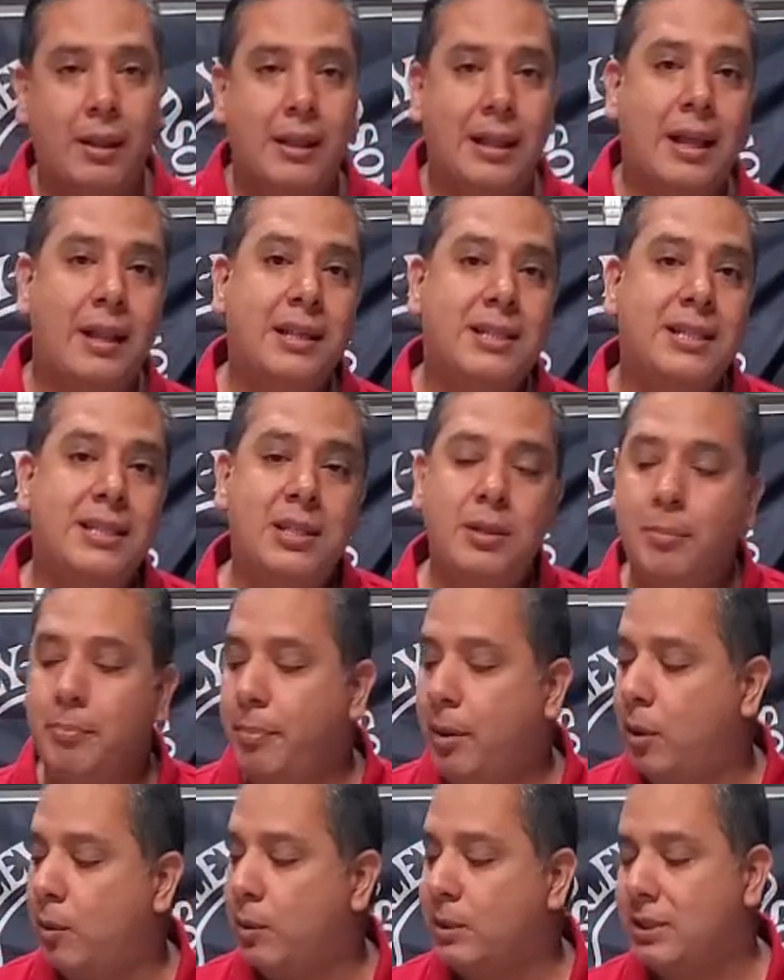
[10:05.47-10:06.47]
Now, this is a
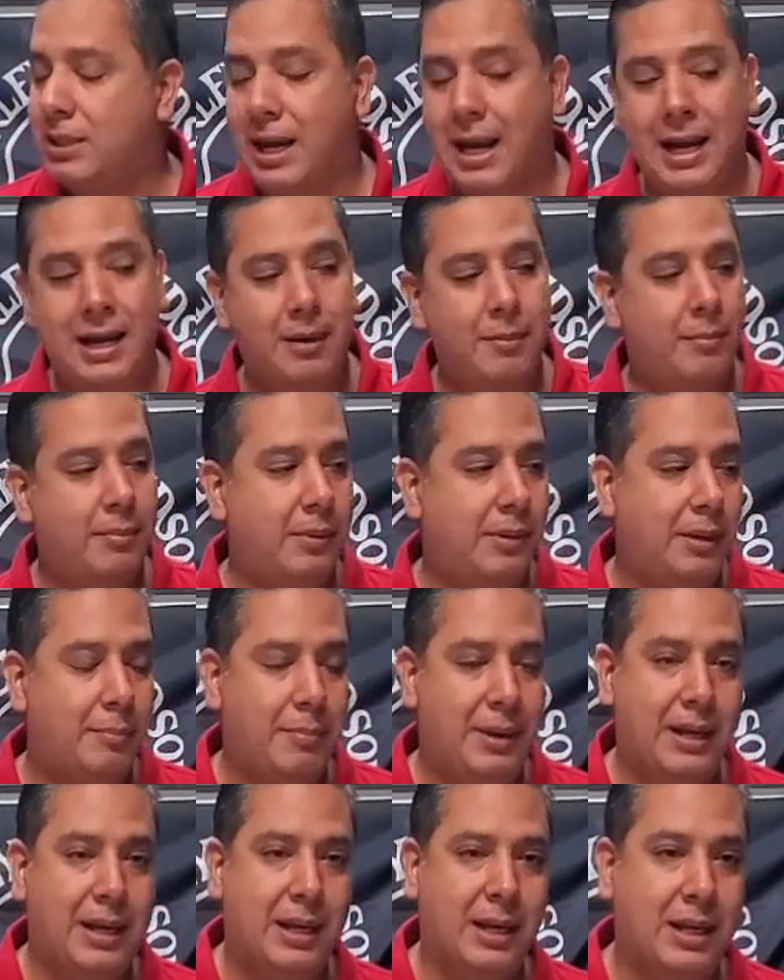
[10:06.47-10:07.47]
bonus item
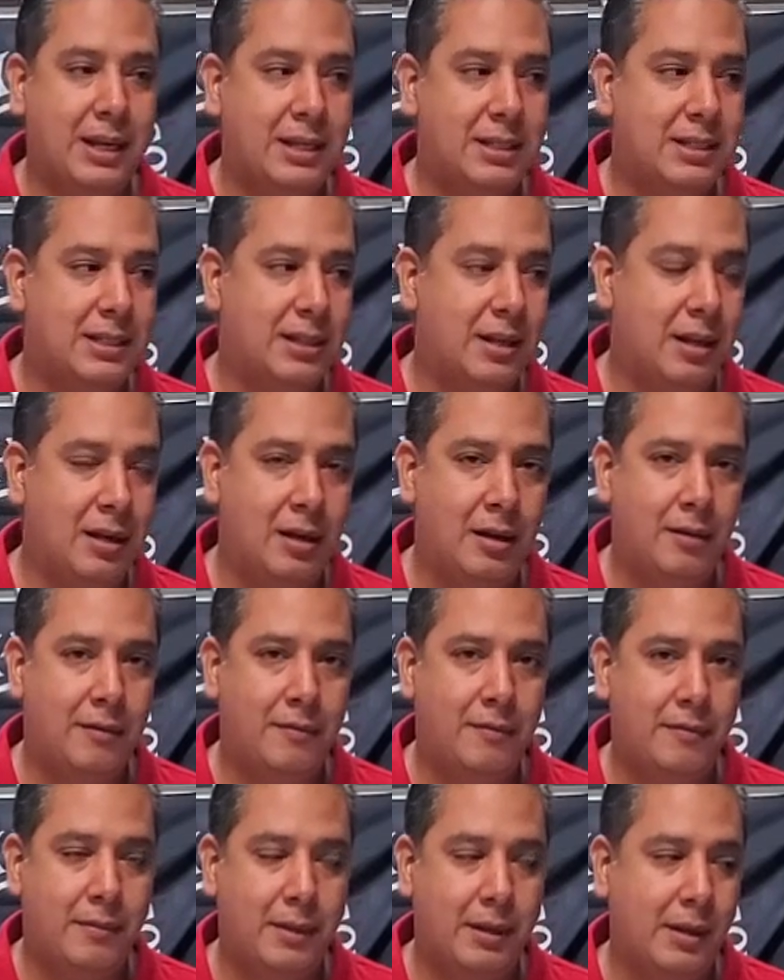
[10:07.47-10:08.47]
because
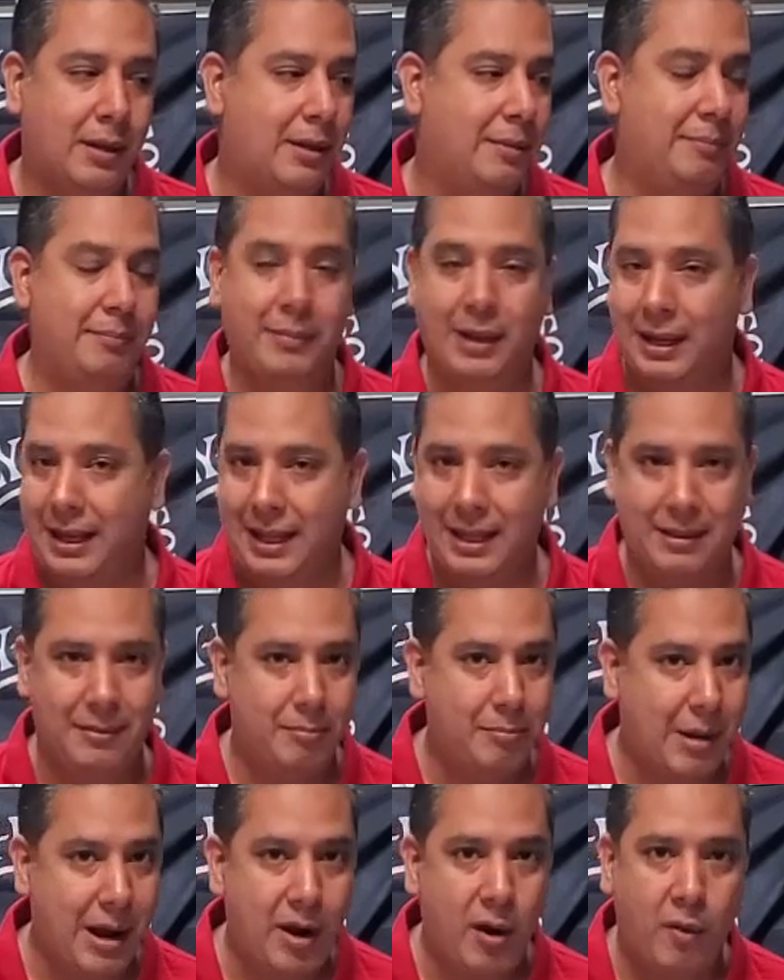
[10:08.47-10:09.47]
of, again,
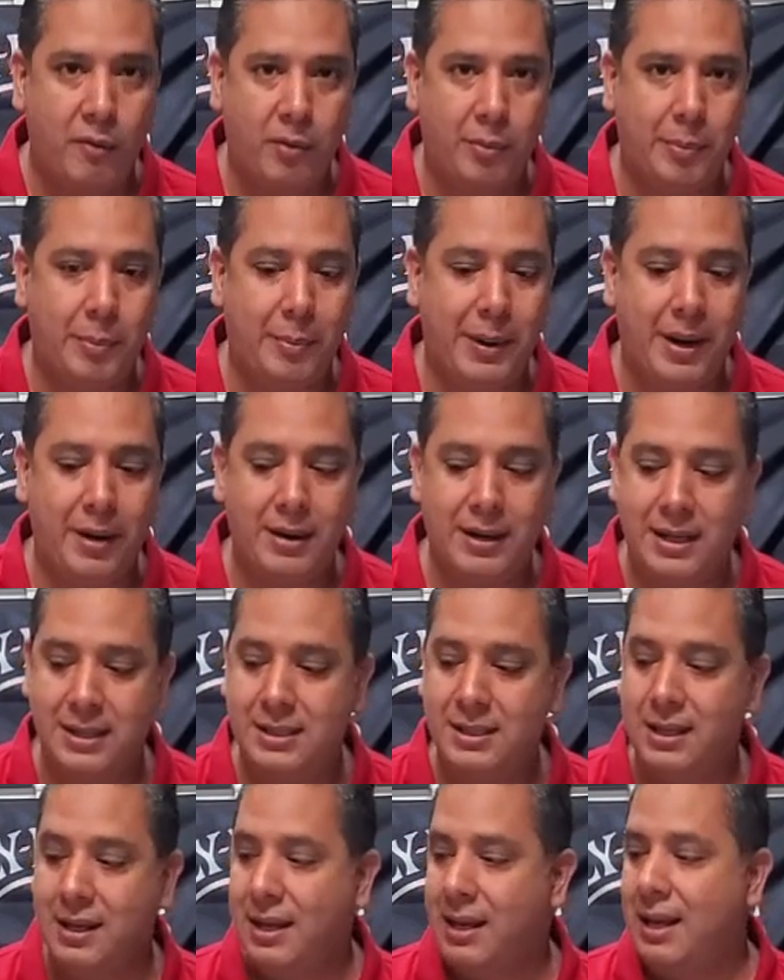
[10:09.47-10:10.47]
my over
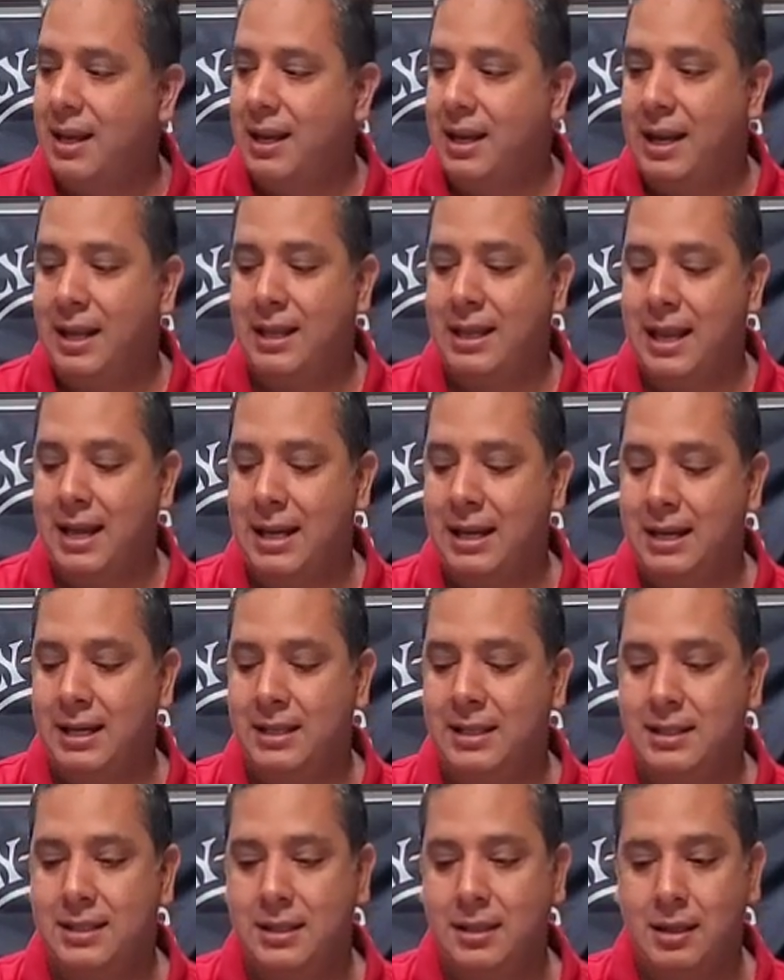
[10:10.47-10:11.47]
preparedness, and that
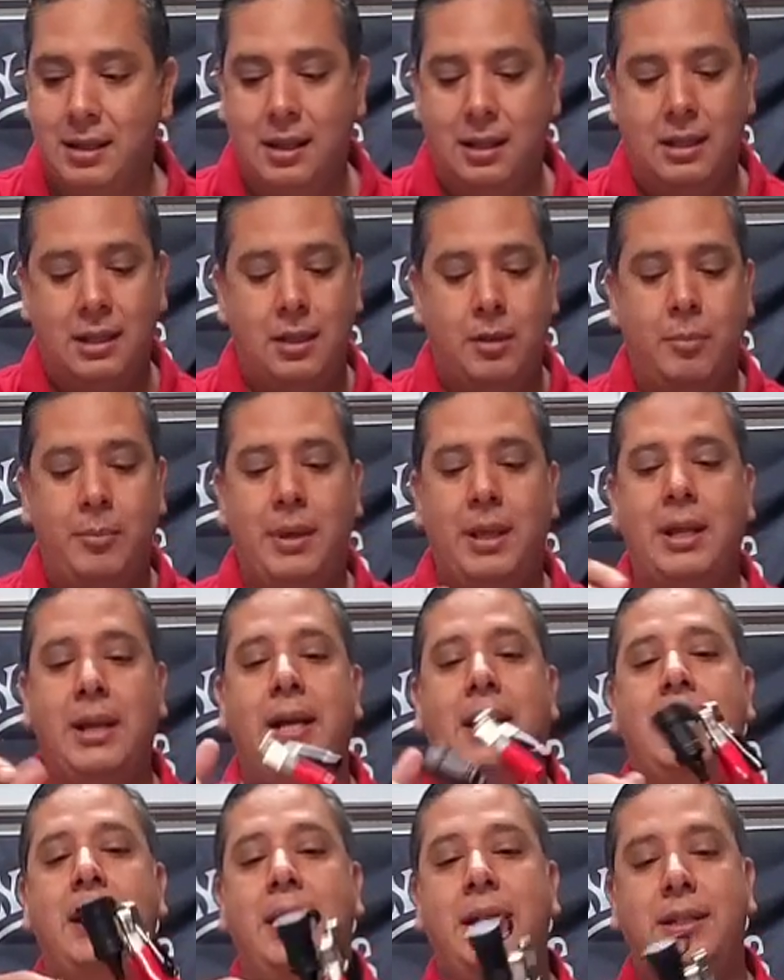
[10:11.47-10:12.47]
is the
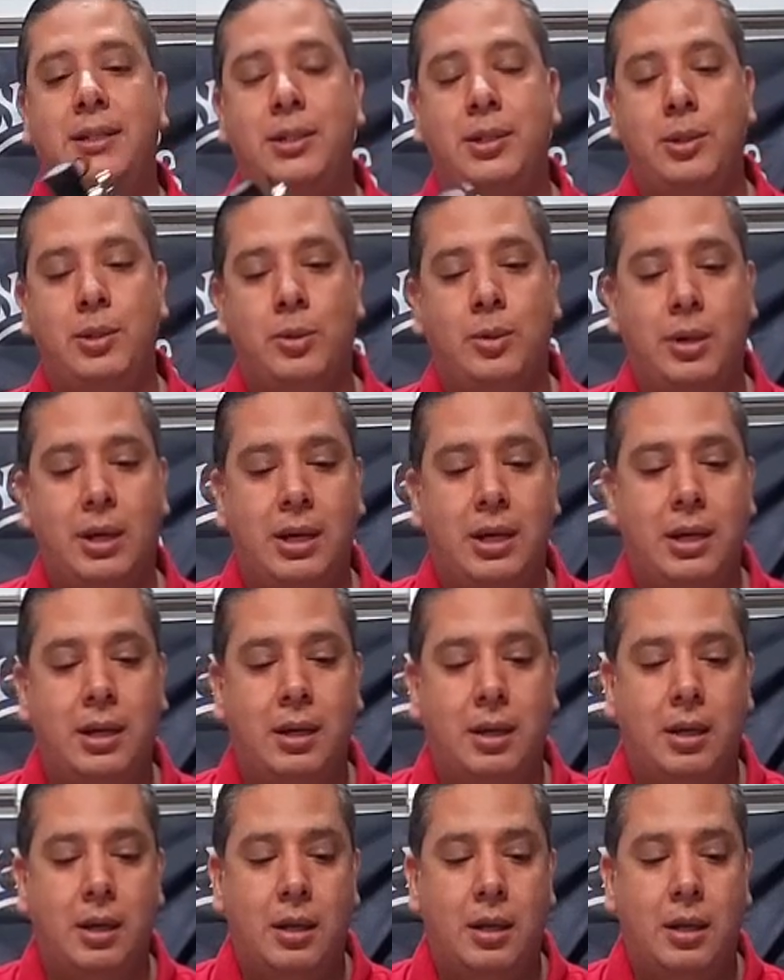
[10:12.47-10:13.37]
ability to